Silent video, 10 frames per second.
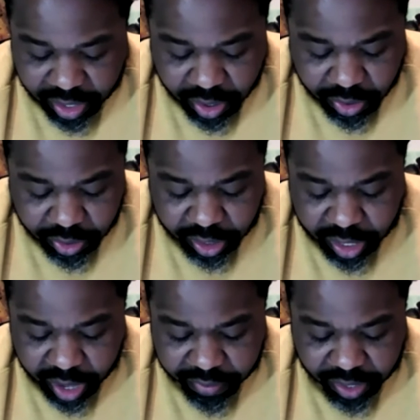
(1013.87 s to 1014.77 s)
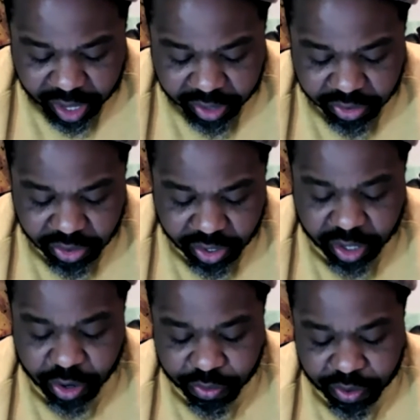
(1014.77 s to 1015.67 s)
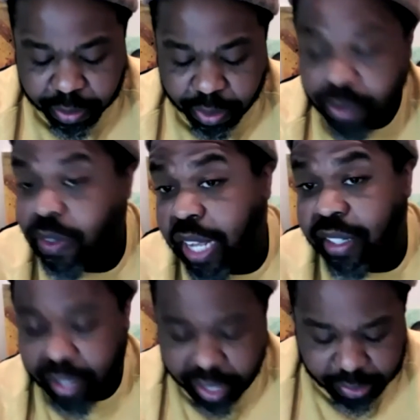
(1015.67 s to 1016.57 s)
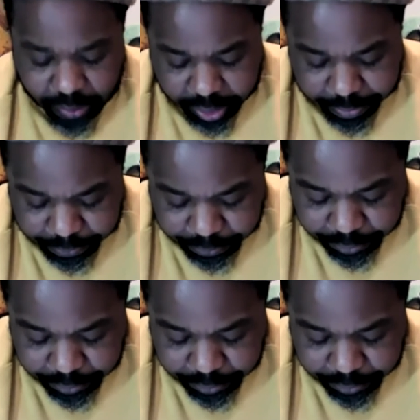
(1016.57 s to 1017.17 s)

the Holy Convocation in November 1991.